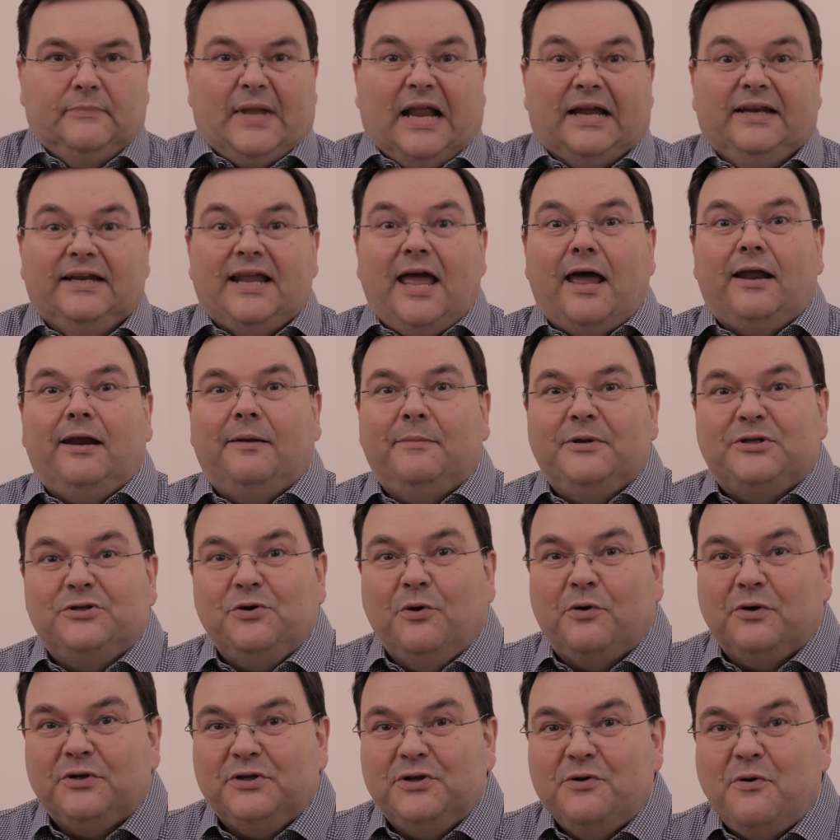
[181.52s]
Now let me
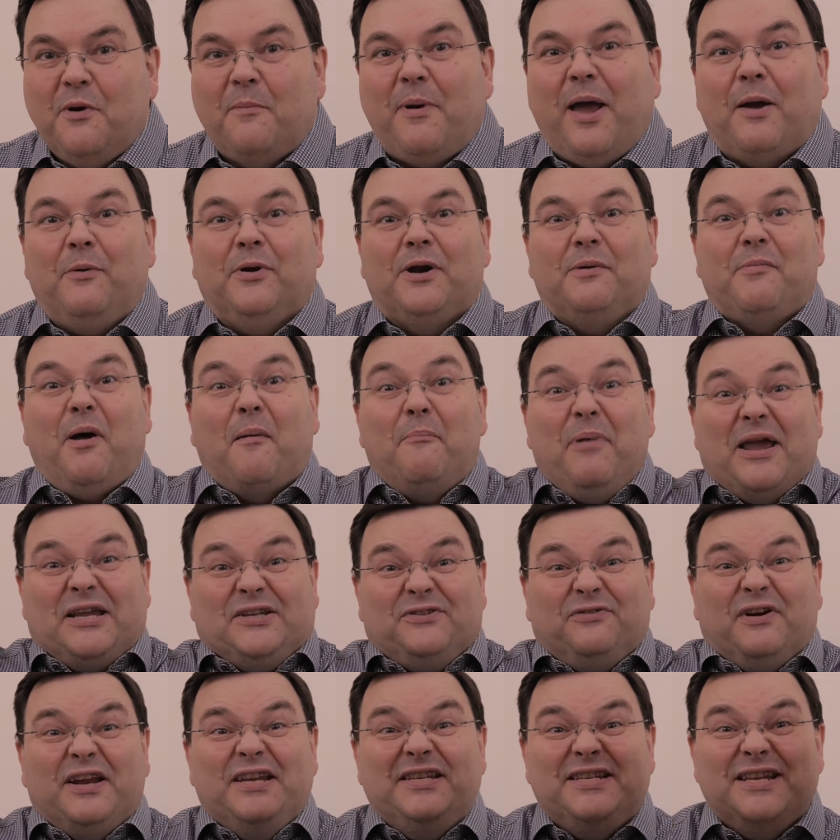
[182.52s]
talk to you about one of my best
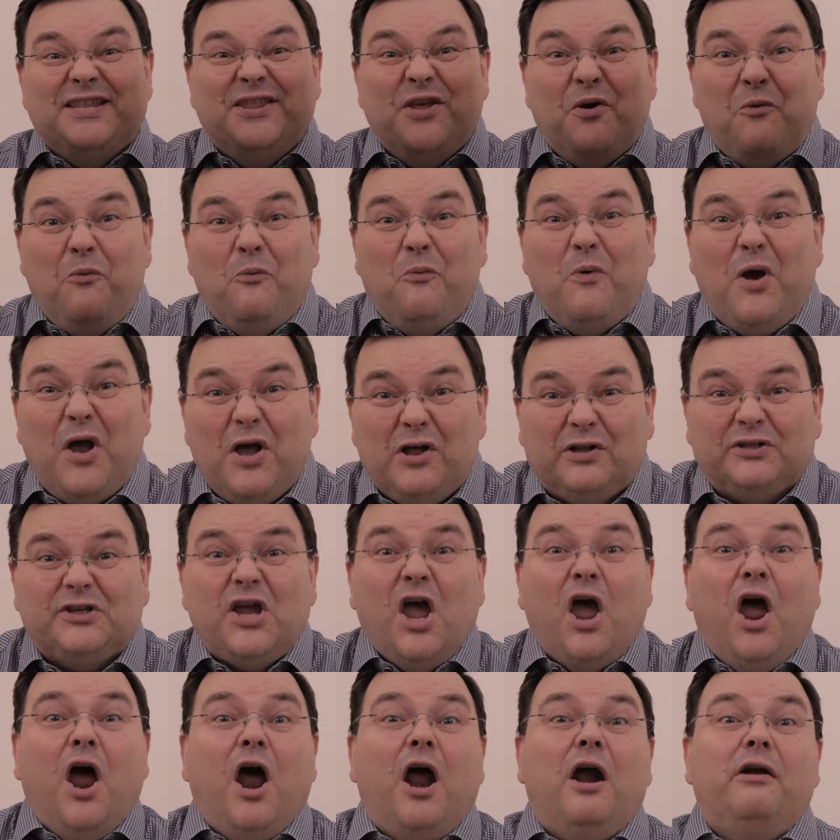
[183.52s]
friends in the world,
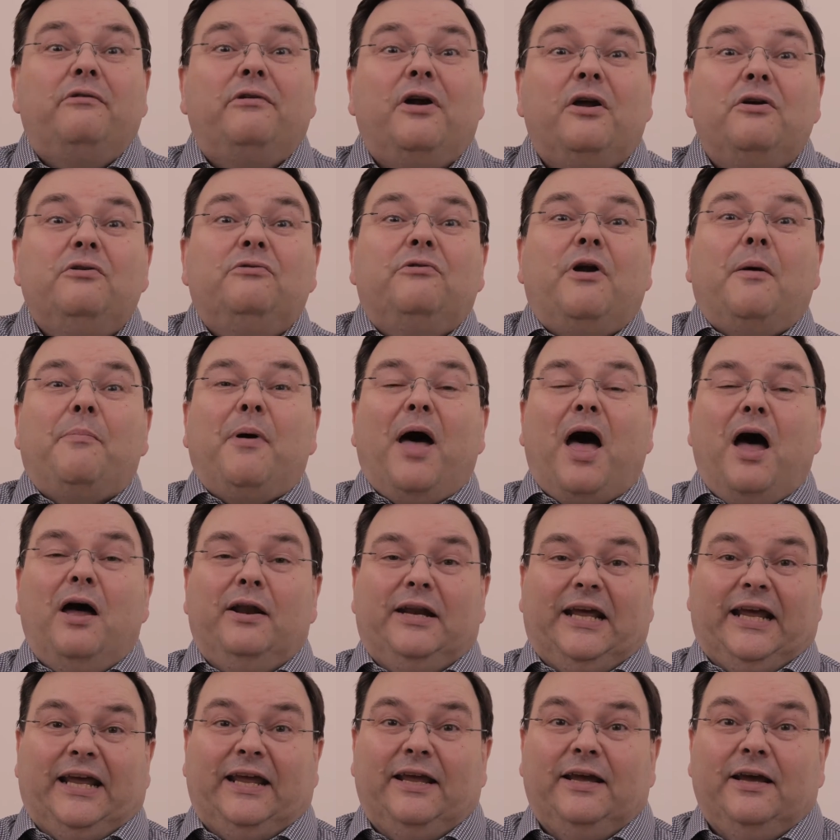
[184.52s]
Haroon
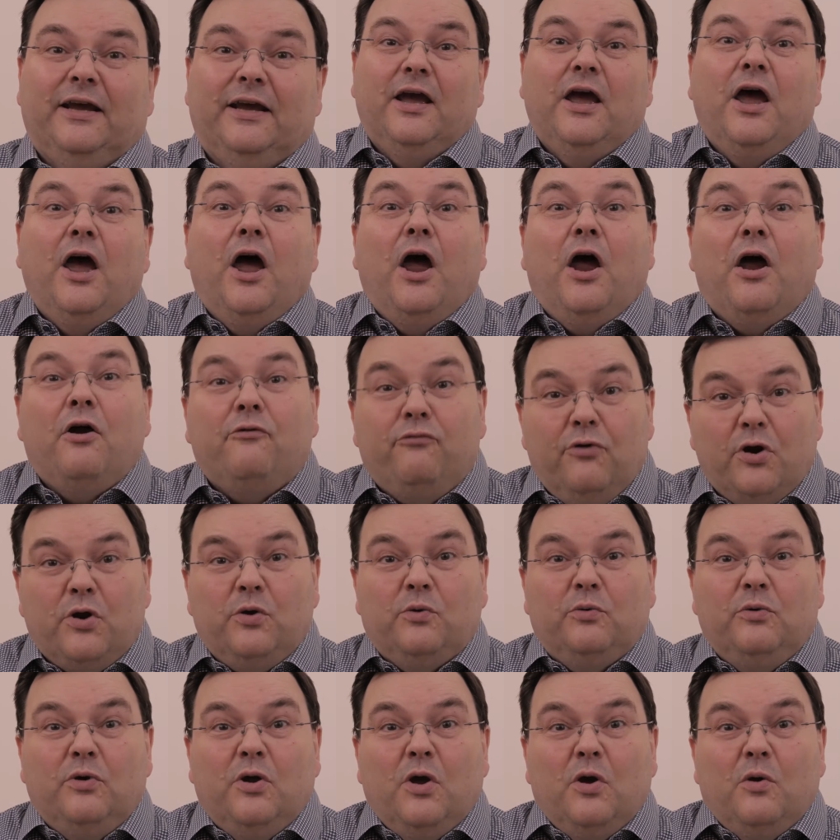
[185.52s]
Rabani.
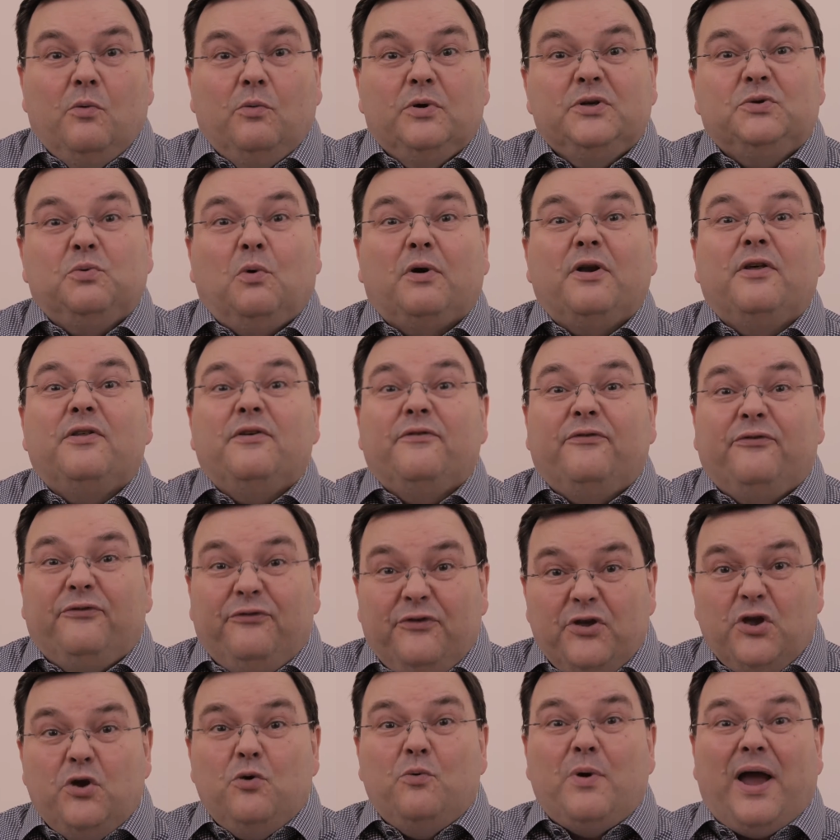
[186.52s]
Haroon was one of the
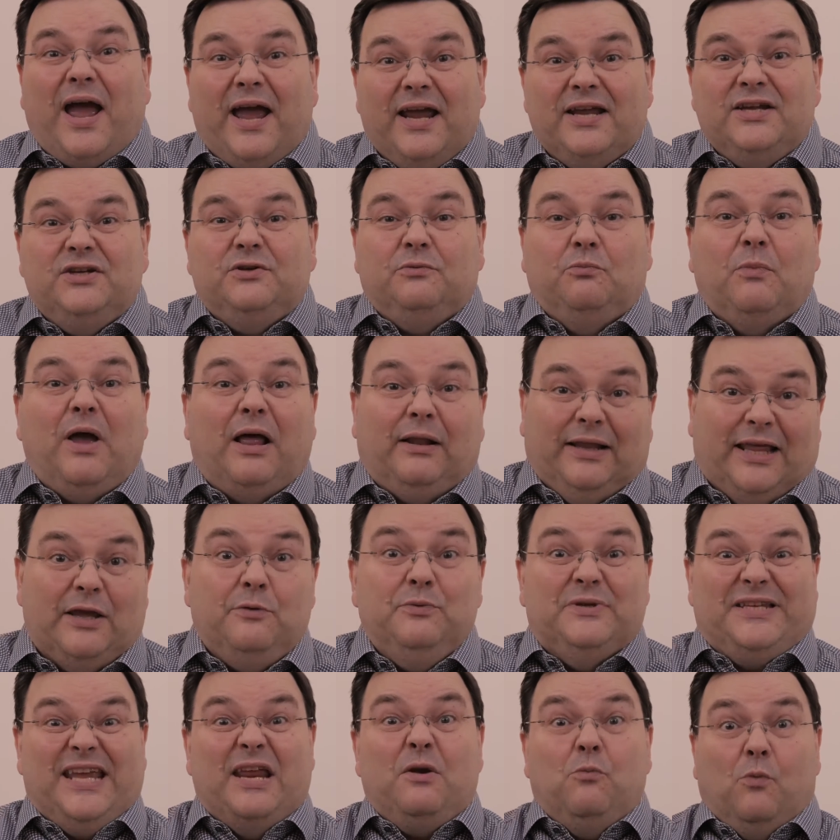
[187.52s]
few, well, he
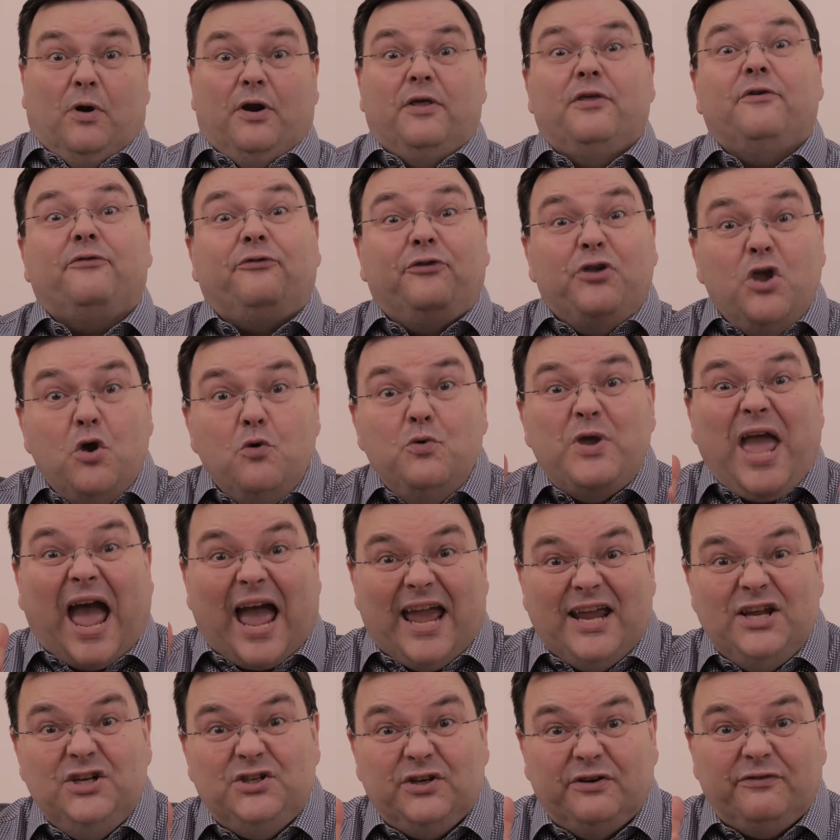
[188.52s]
was in one of the few
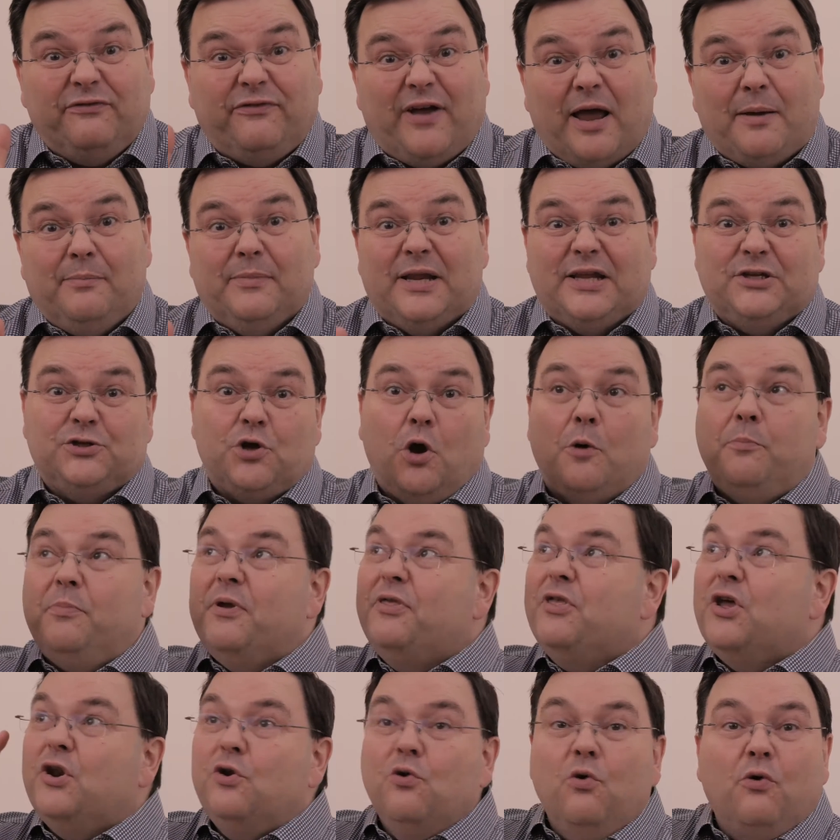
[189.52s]
Asian families up in
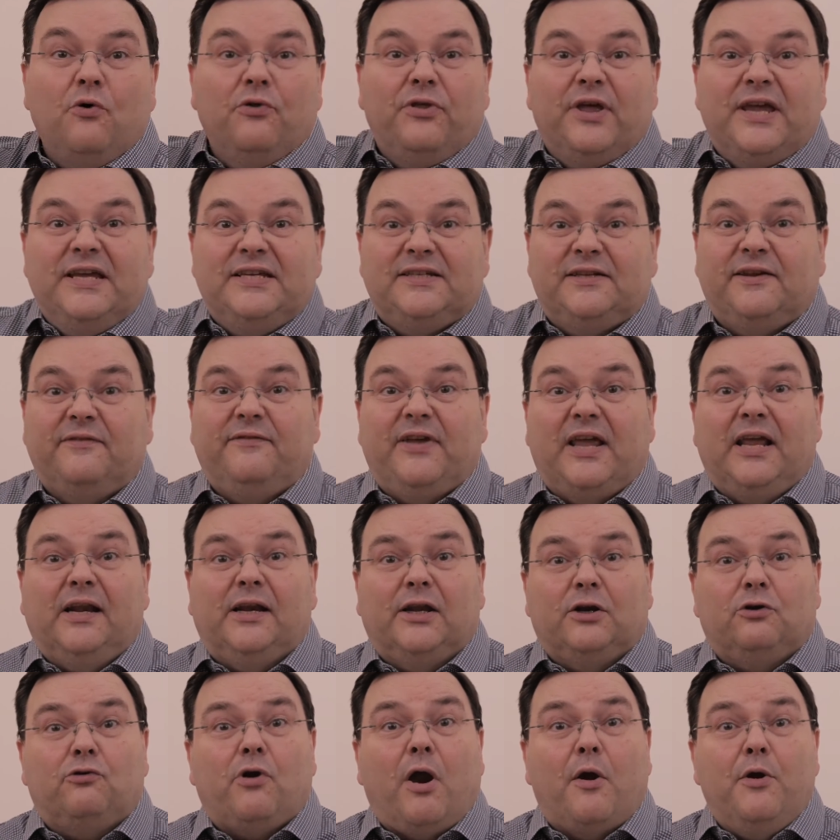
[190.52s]
the northeast of
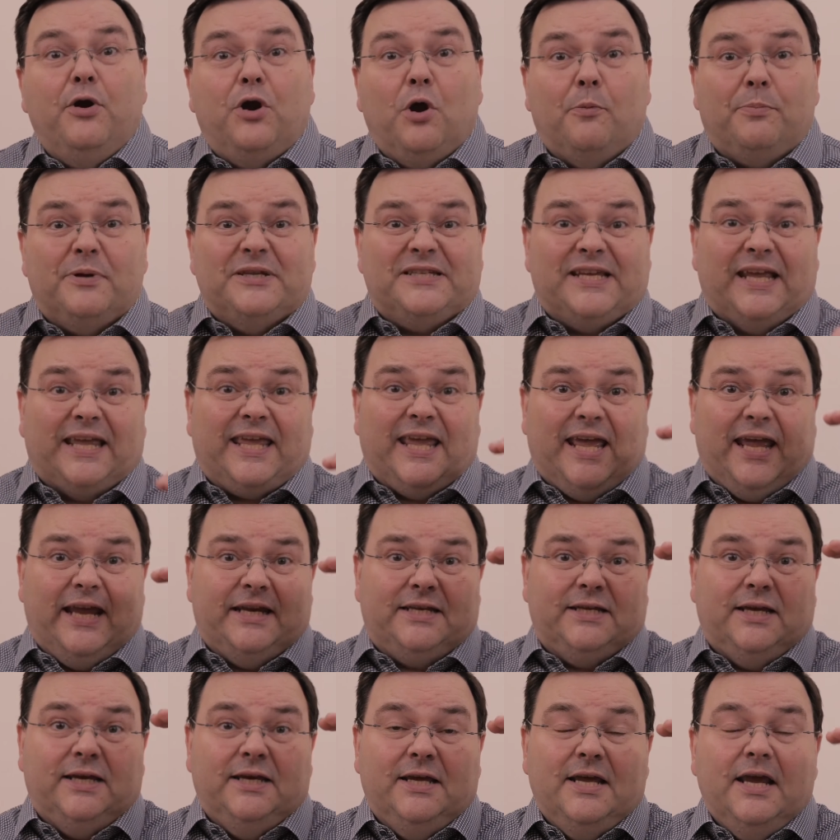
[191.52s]
England growing up as a
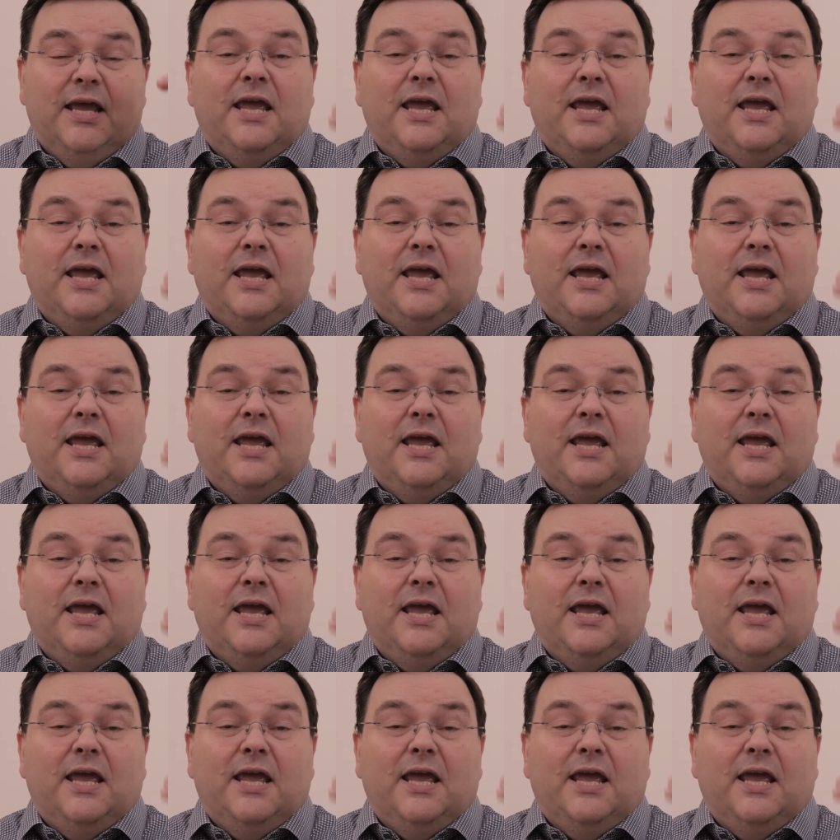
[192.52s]
kid.